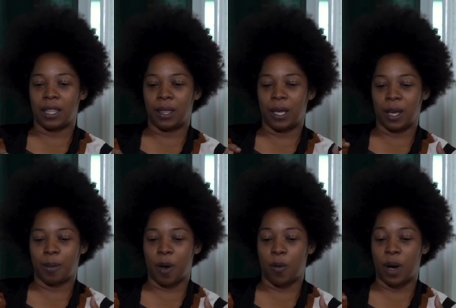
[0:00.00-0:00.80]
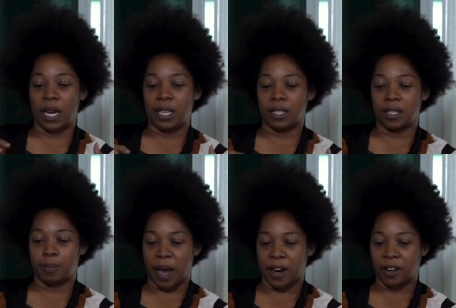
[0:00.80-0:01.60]
think about what
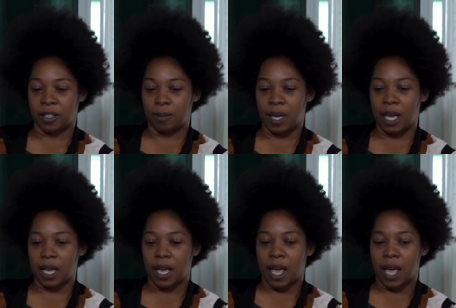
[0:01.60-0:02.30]
inspires me,